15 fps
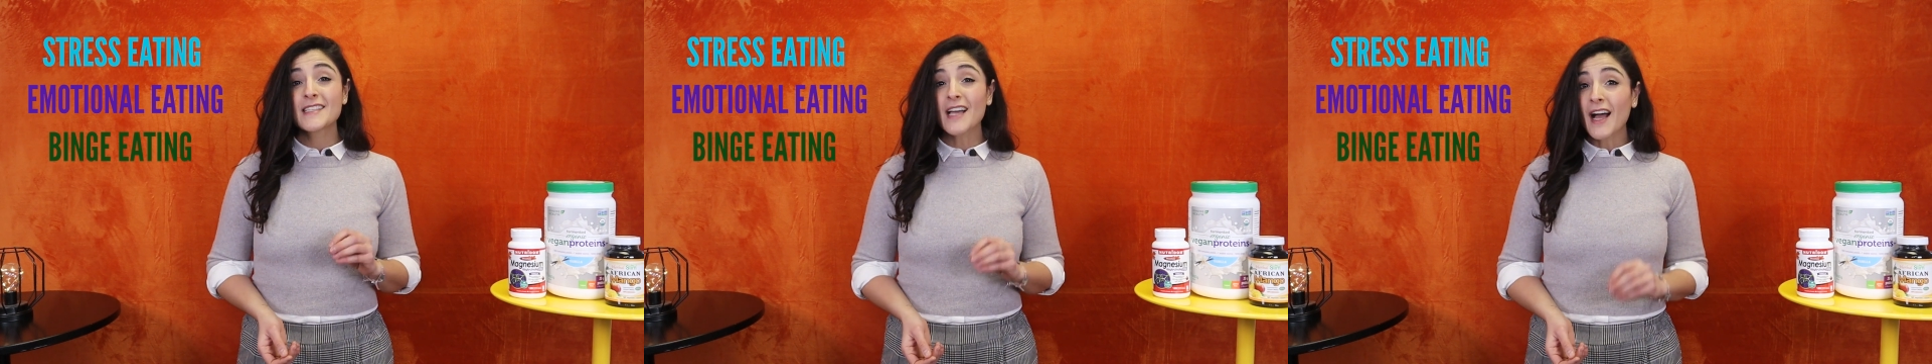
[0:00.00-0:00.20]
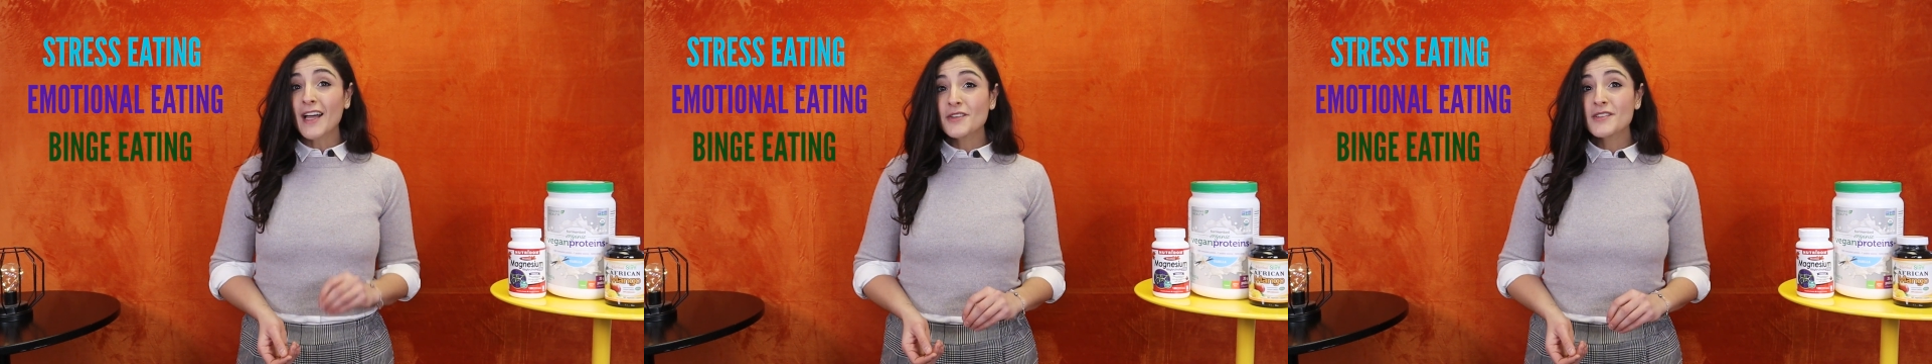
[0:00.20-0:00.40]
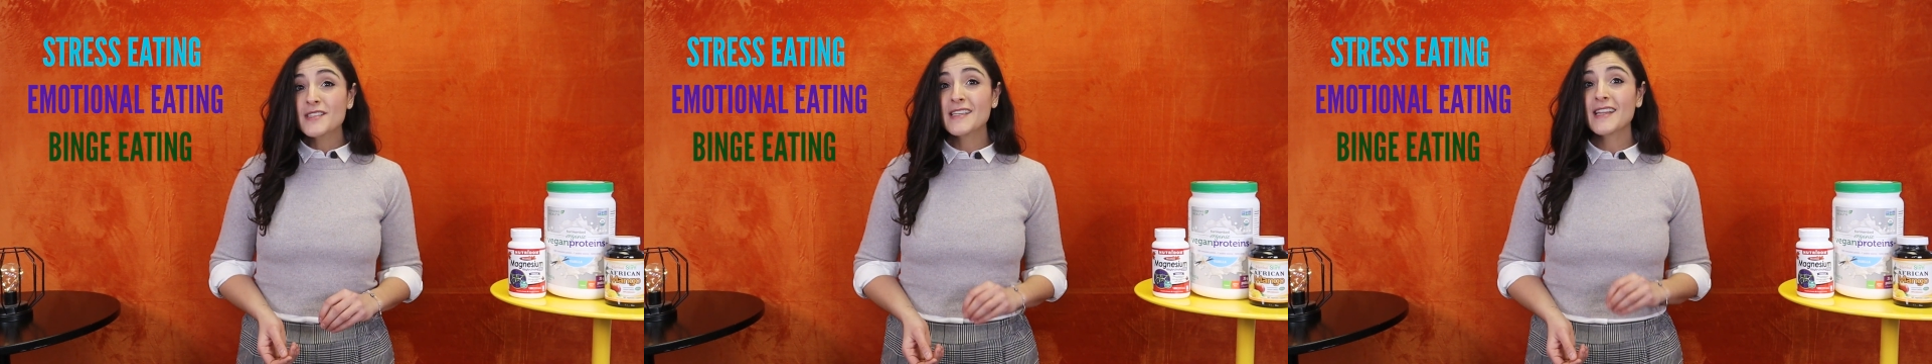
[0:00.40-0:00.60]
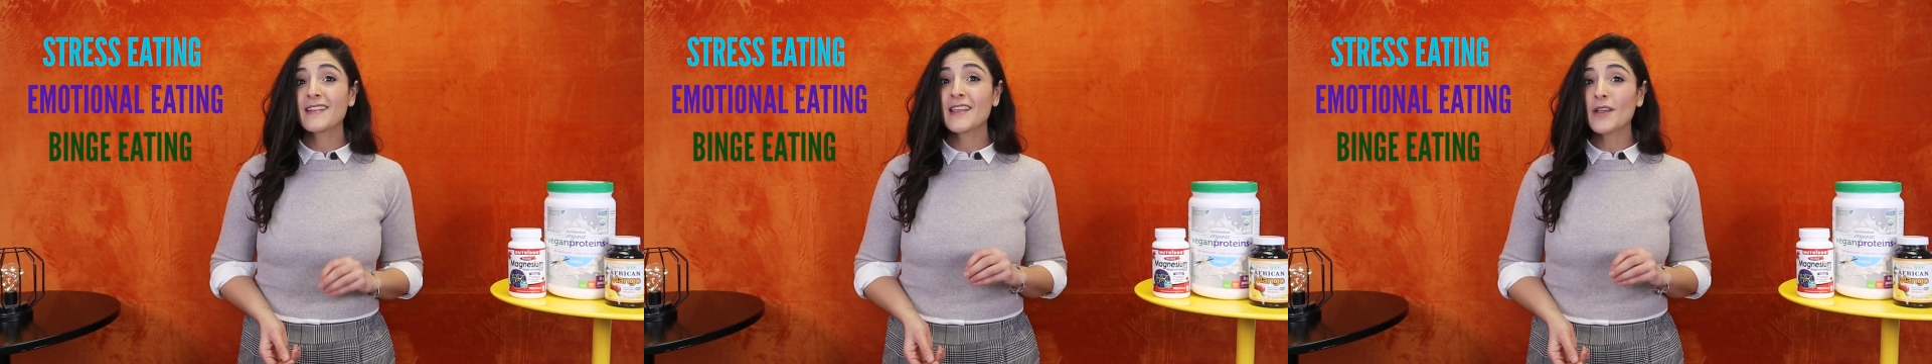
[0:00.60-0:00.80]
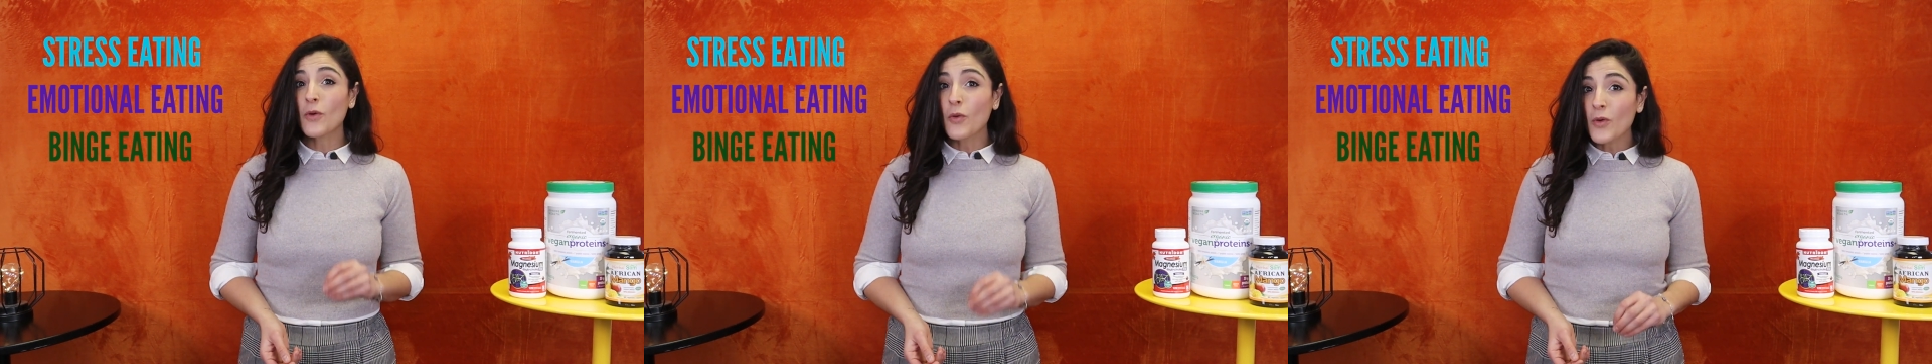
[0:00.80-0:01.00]
To
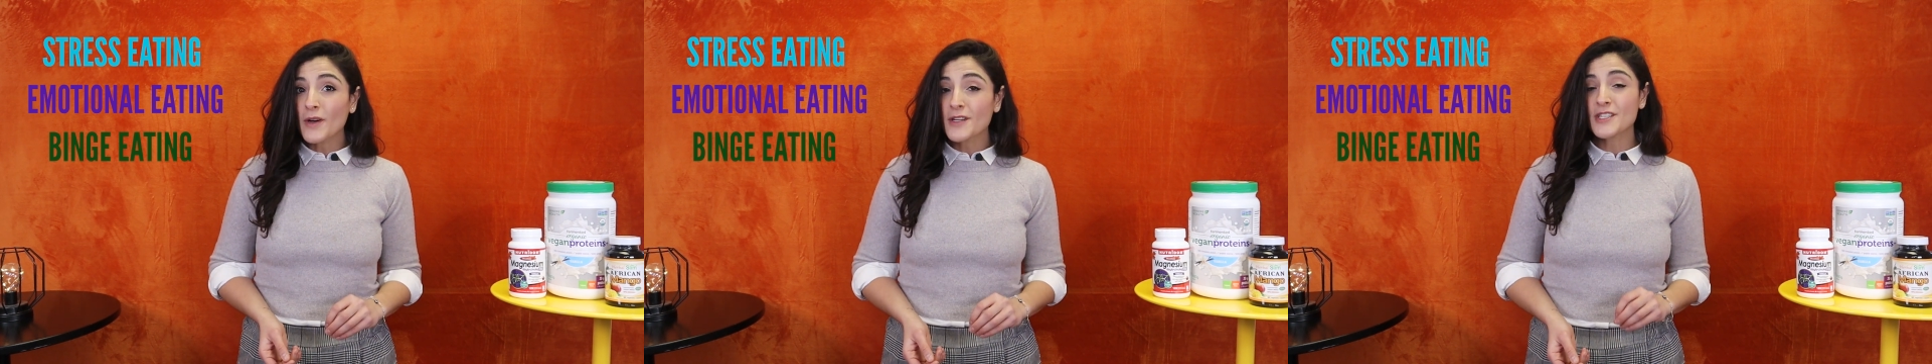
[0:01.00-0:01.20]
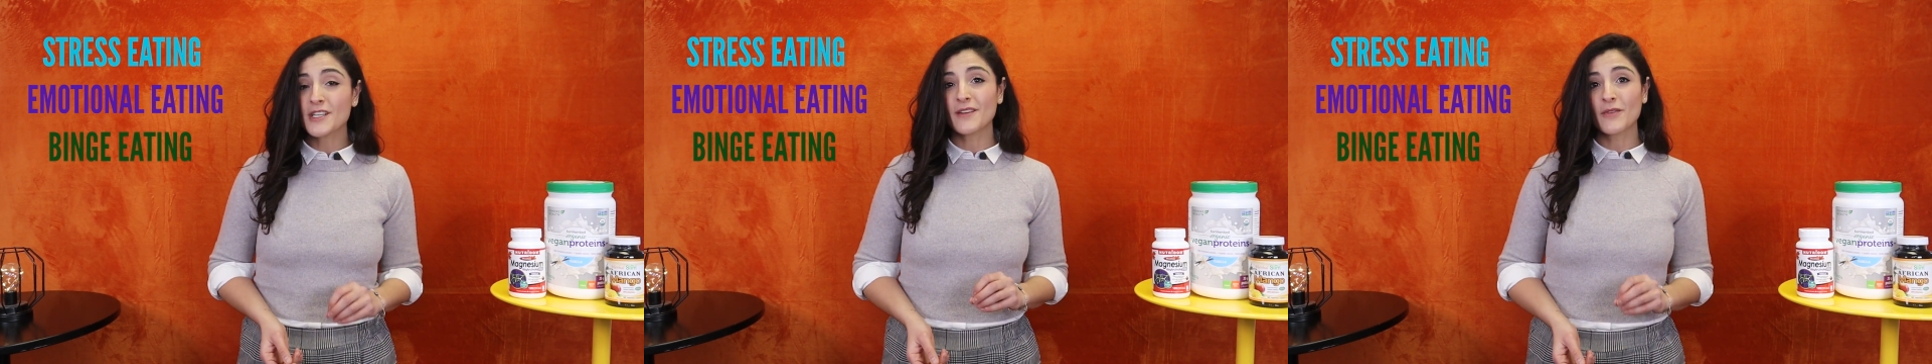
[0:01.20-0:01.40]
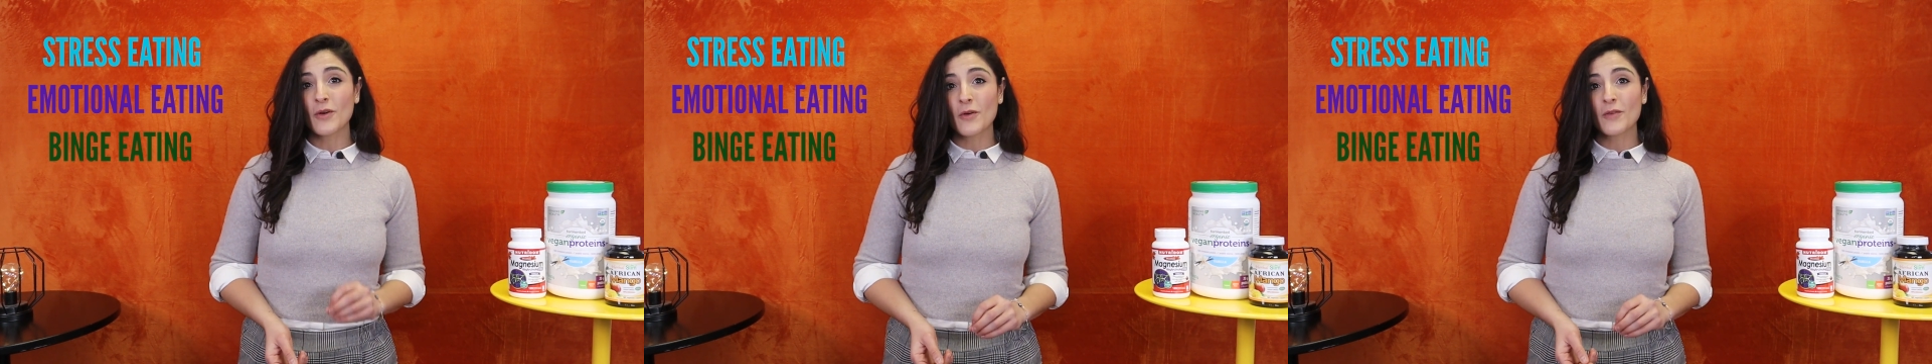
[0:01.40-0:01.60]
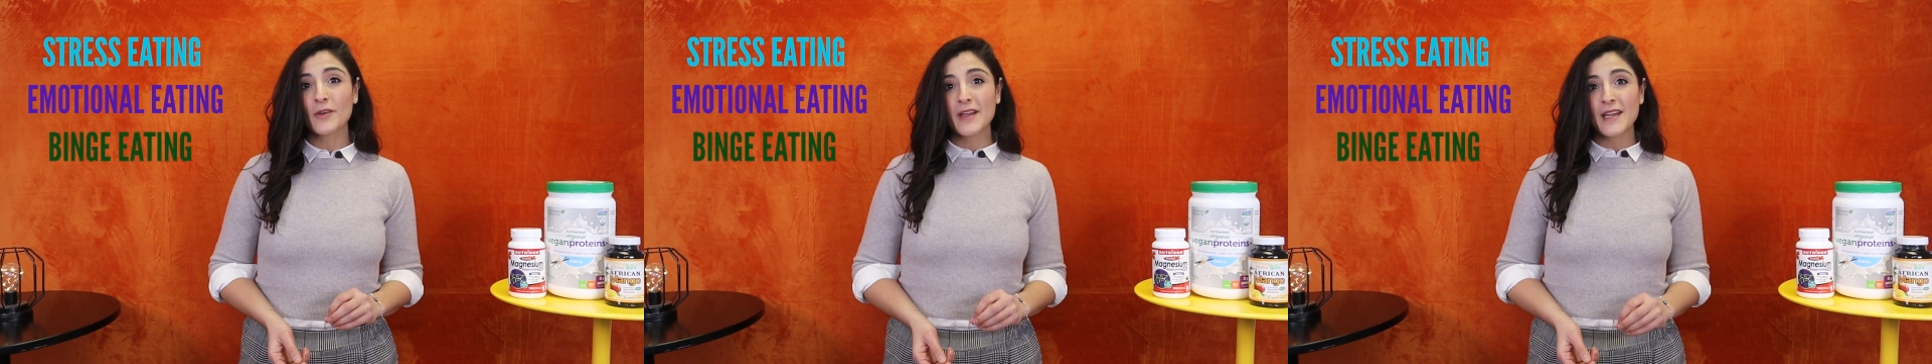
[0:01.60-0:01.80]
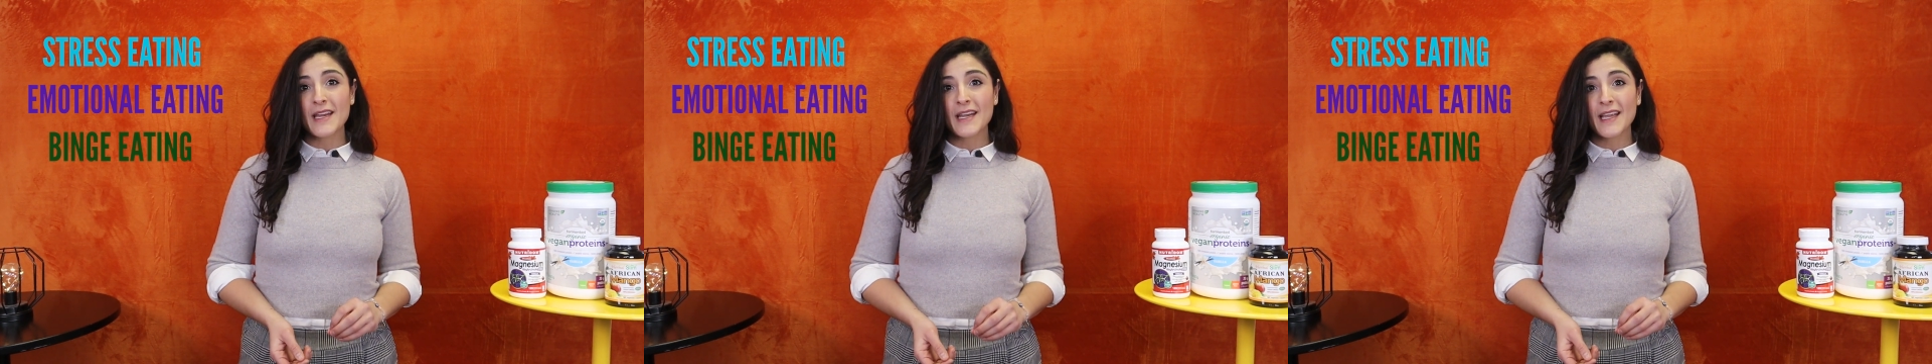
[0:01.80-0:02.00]
understand the origin of
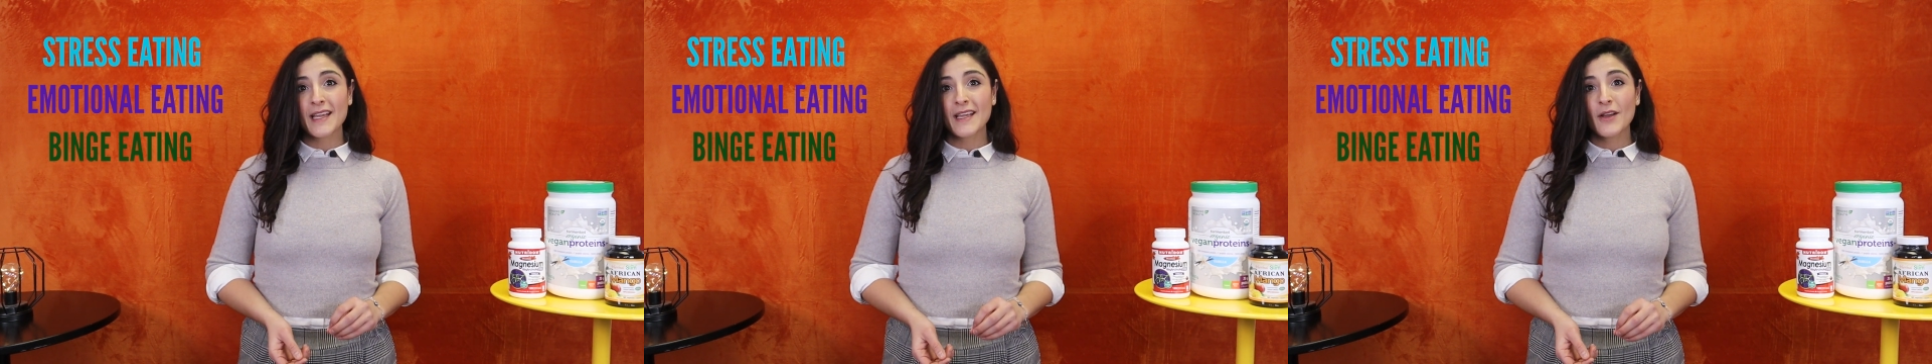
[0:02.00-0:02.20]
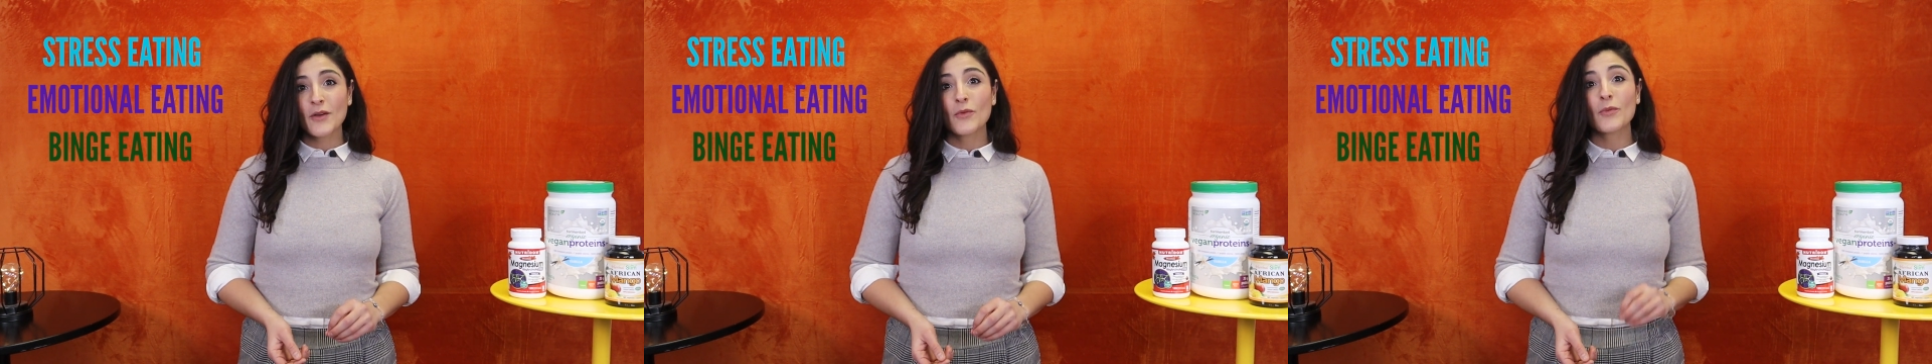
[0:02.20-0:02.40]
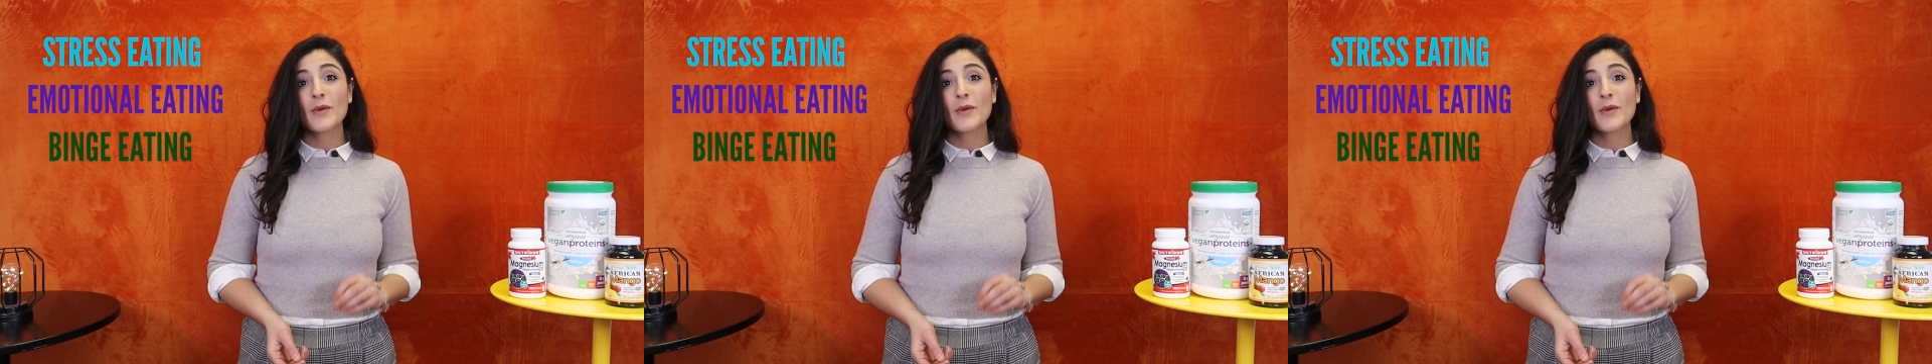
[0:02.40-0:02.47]
overeating,